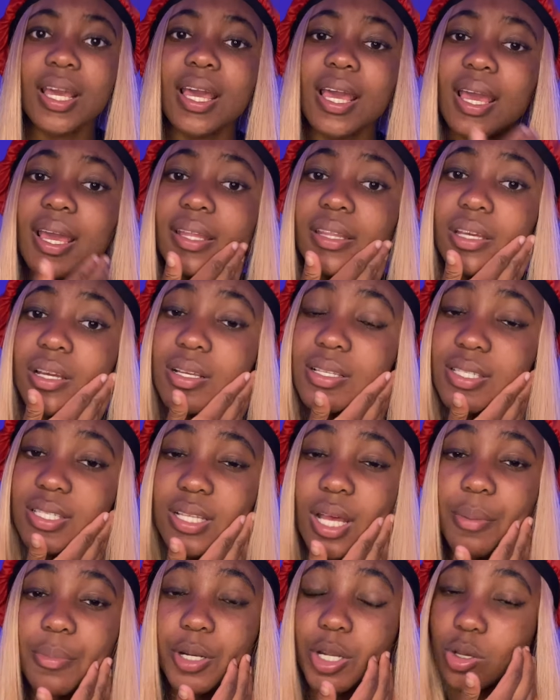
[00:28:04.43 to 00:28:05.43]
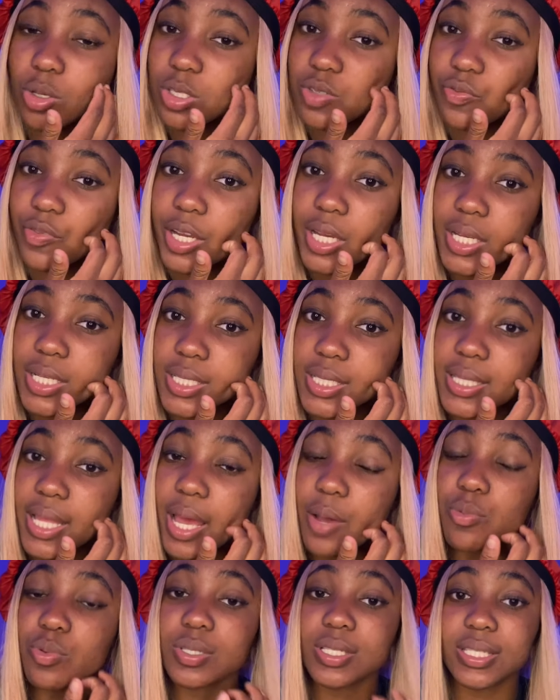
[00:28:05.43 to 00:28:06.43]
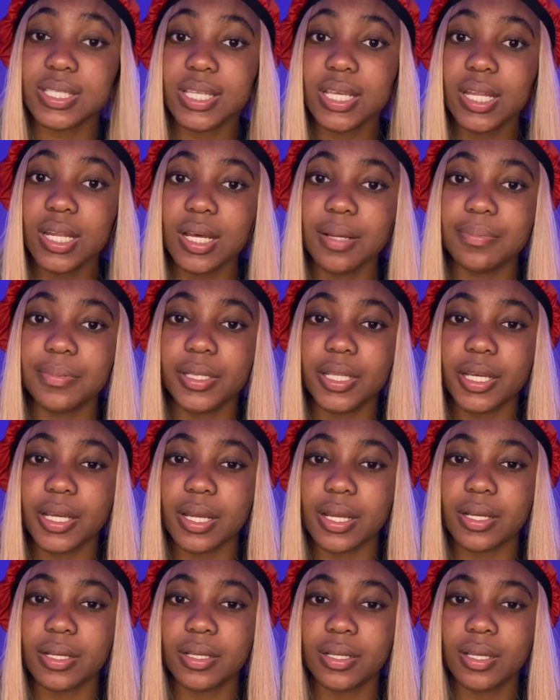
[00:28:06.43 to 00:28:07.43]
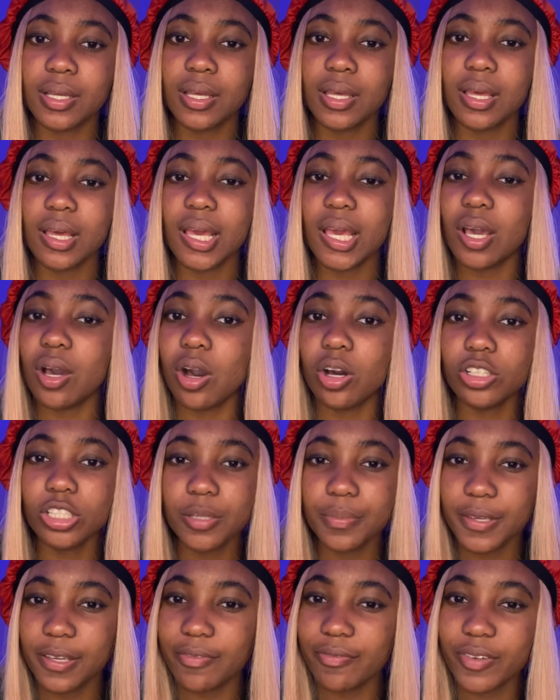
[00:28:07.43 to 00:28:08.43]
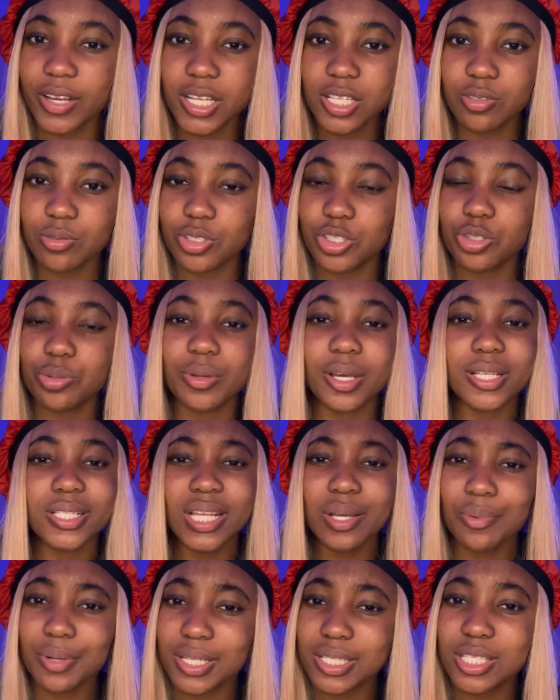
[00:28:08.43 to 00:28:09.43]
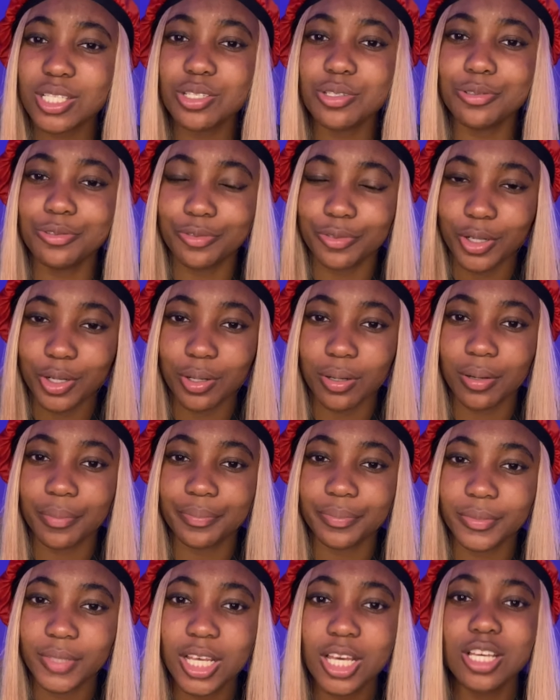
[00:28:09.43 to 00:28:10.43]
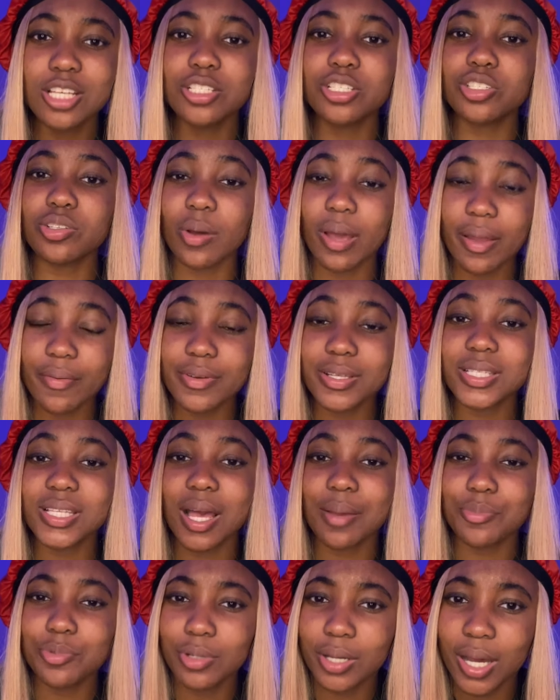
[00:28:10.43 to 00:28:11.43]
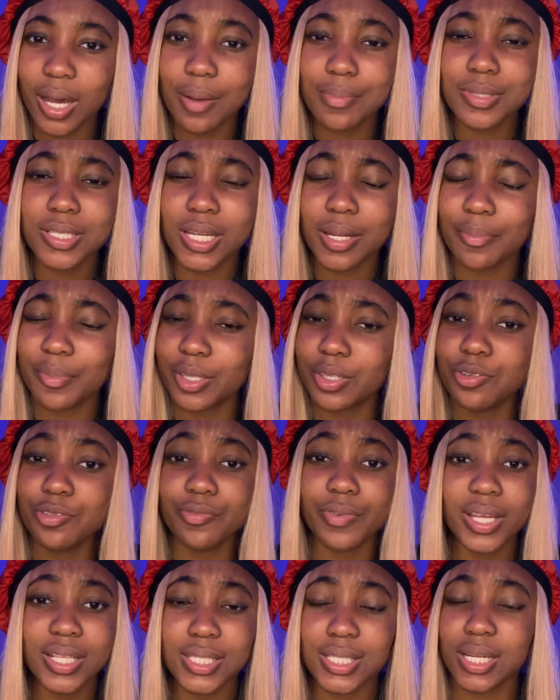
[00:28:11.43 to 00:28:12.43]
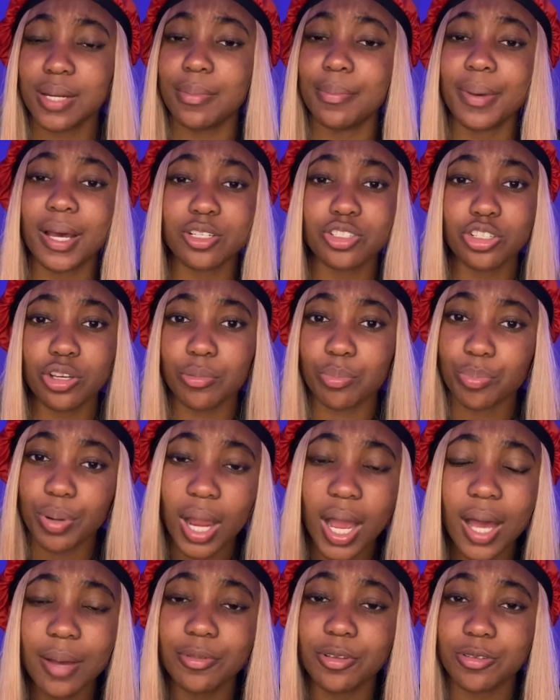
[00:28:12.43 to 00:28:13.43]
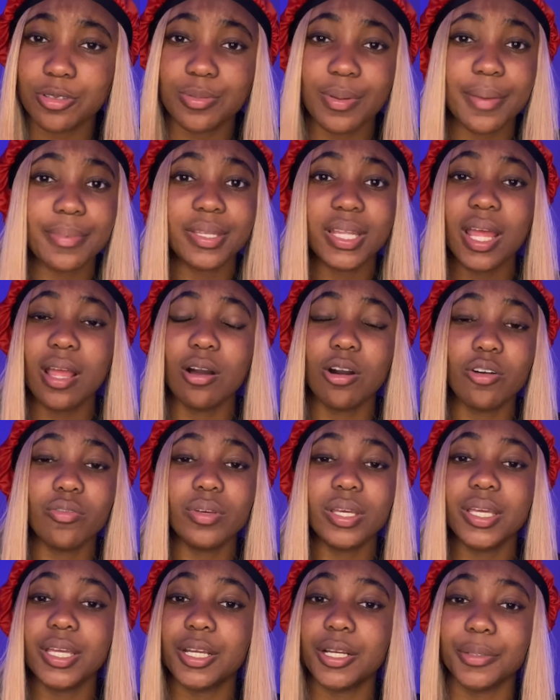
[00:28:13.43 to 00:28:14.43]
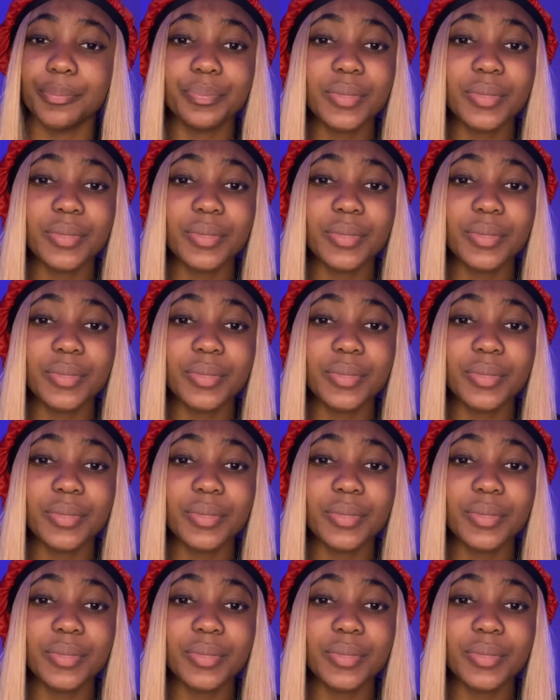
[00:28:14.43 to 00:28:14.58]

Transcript: And there are some of those friends that will sit up there and only be friends with you because they want to see you fall. So every time you come to them and you vent to them about your problems, baby, they over here